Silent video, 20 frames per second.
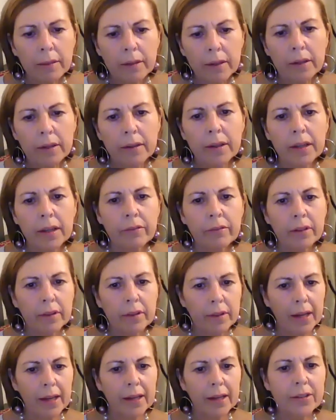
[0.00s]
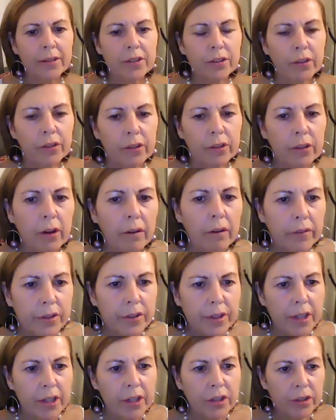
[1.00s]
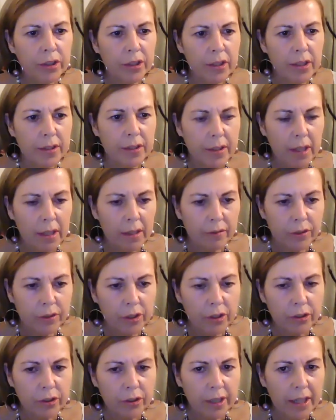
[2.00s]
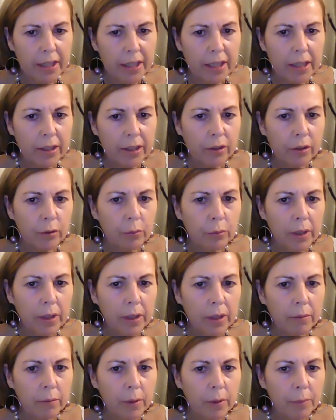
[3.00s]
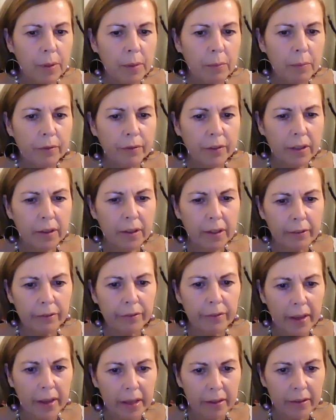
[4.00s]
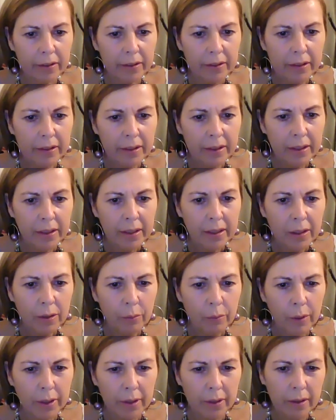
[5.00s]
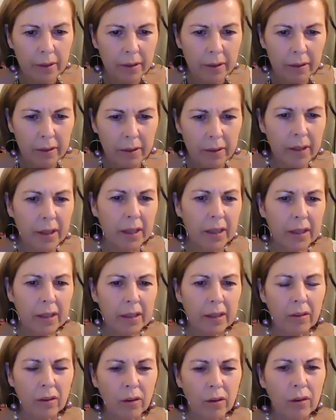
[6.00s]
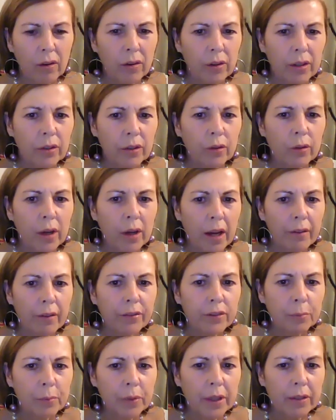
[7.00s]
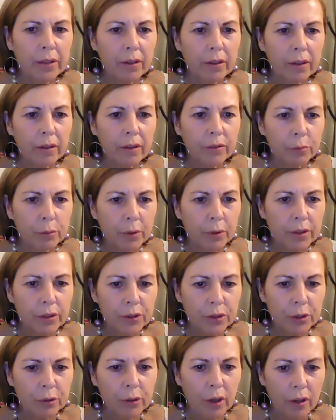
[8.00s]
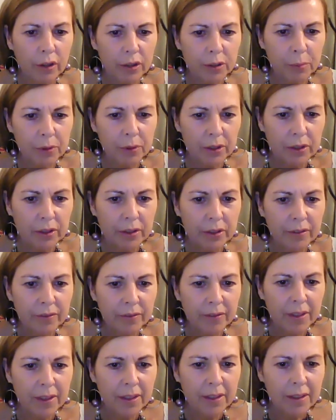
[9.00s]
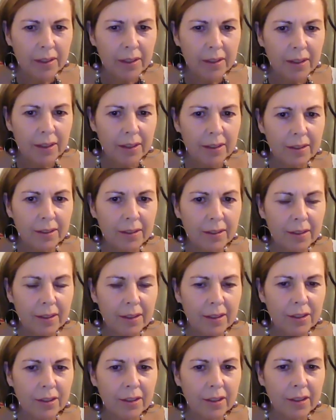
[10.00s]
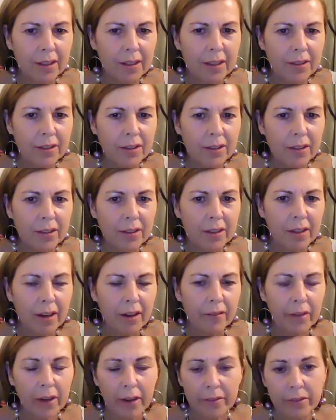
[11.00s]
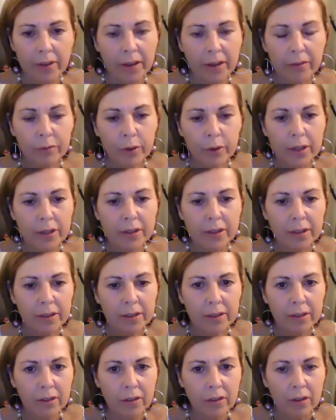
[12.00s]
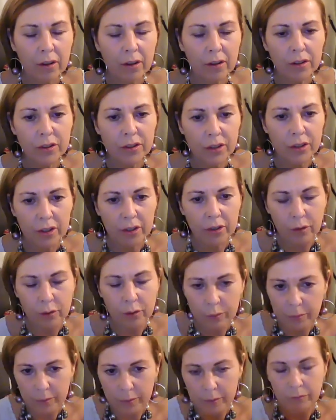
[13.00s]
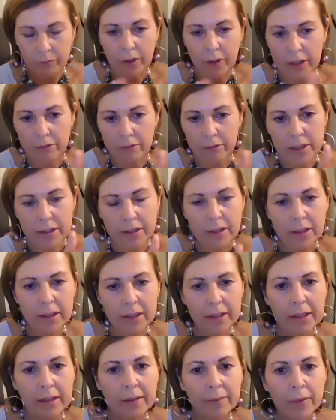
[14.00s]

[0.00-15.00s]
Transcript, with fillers: think even that is another conversation in itself, dear Janetti, you know, where where people feel they fail when they, you know, have to bring their loved one to hospital. It it's a it's a I've have worked in oncology, you know, very recently. Yeah.